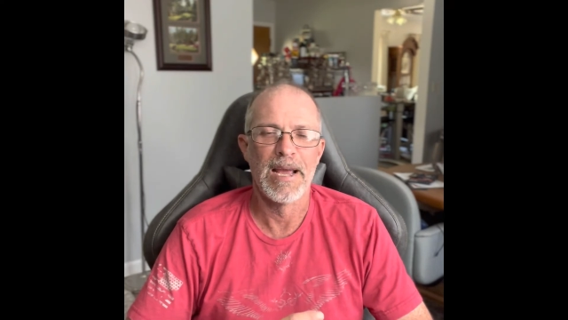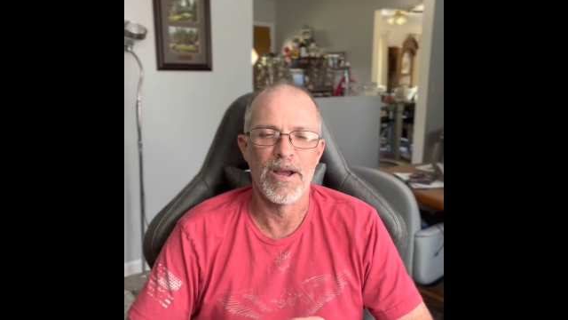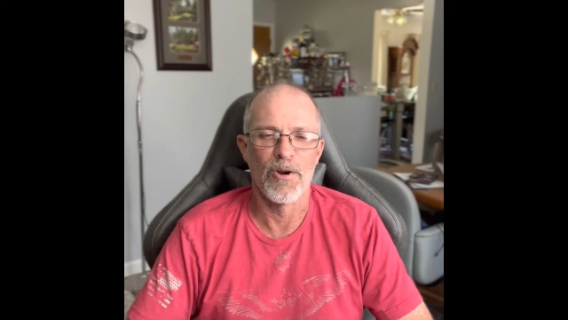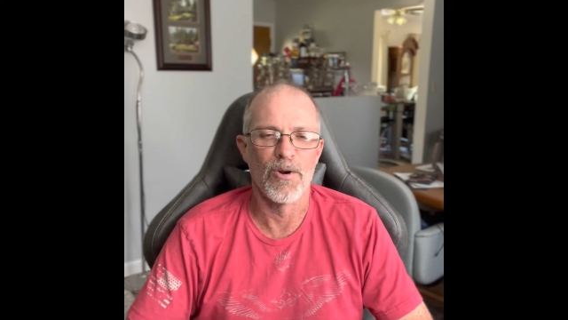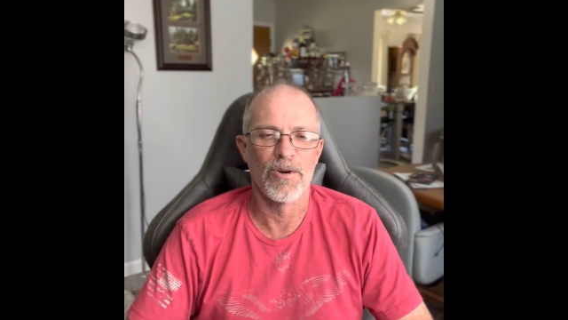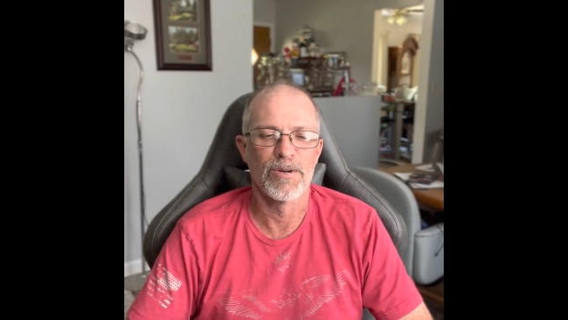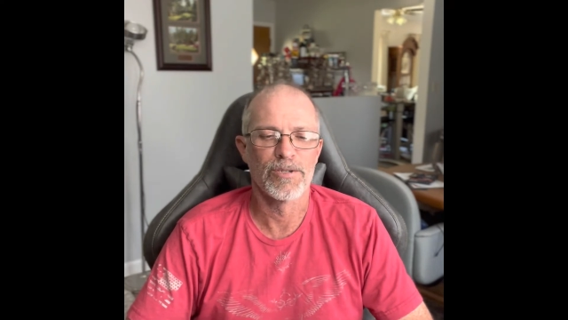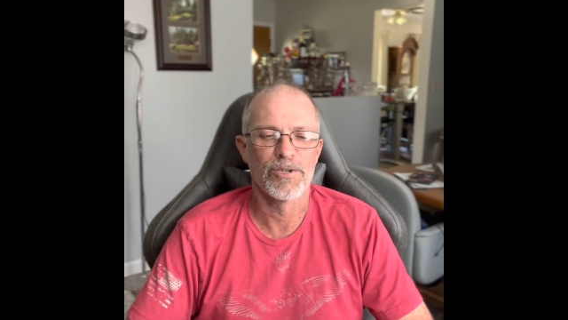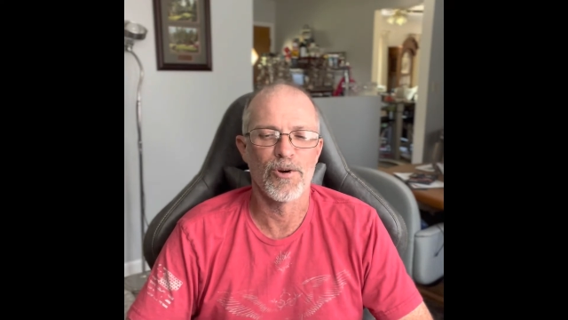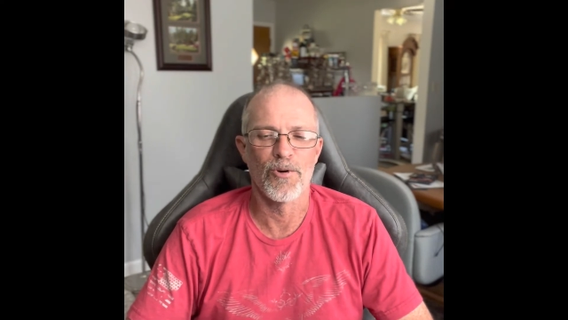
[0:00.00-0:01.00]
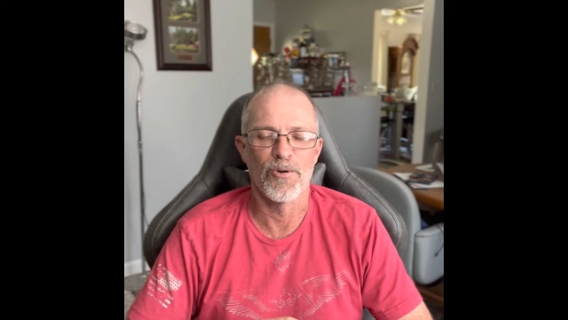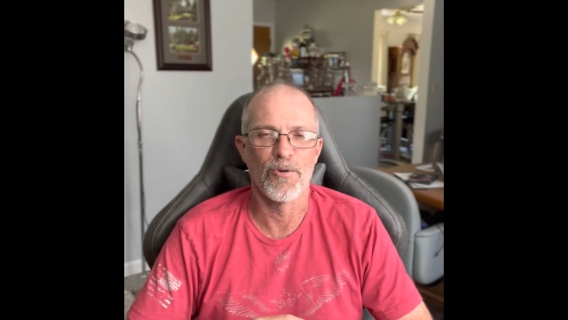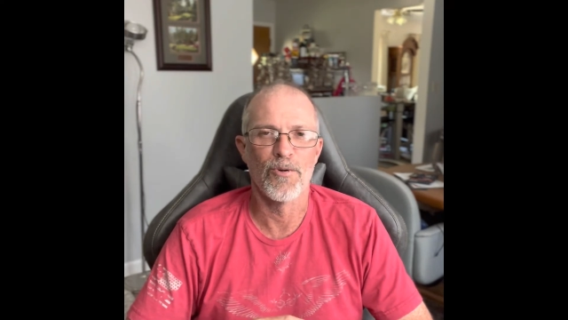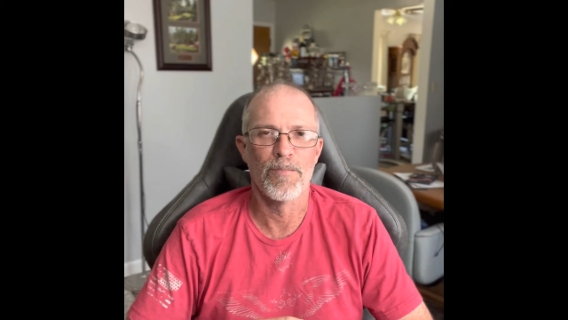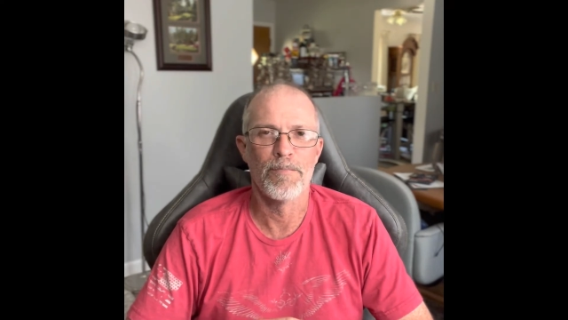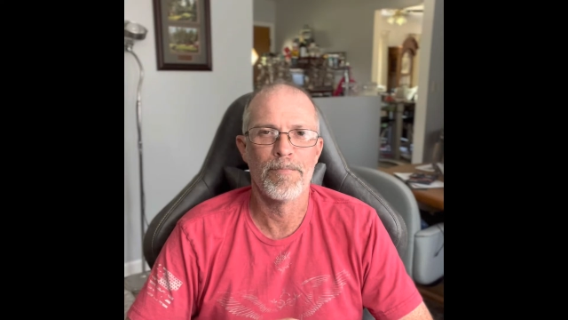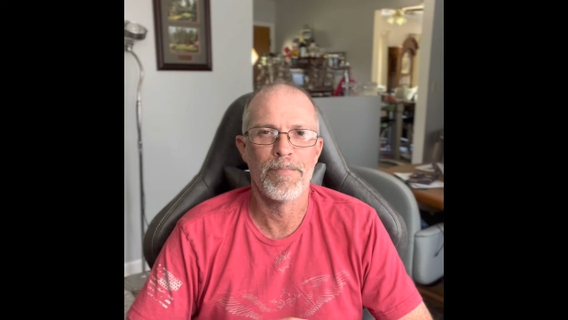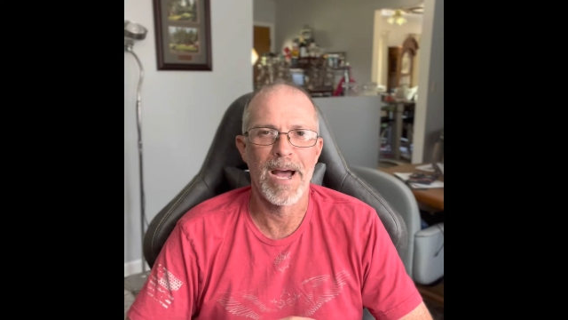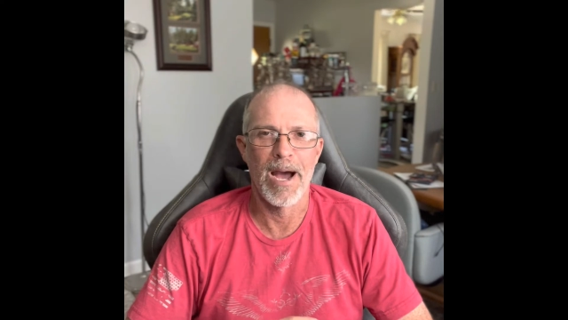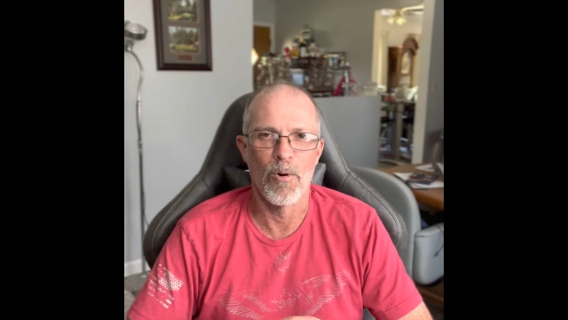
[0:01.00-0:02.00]
error, kernel
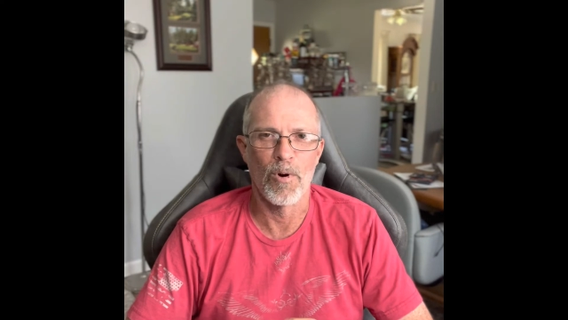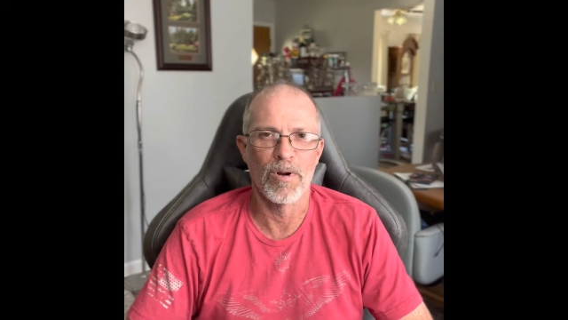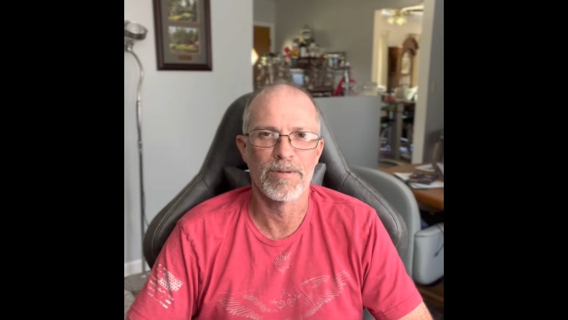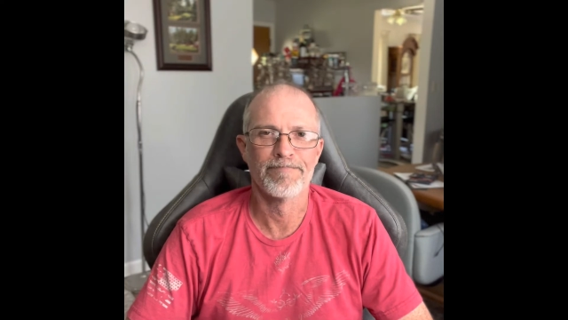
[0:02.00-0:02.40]
power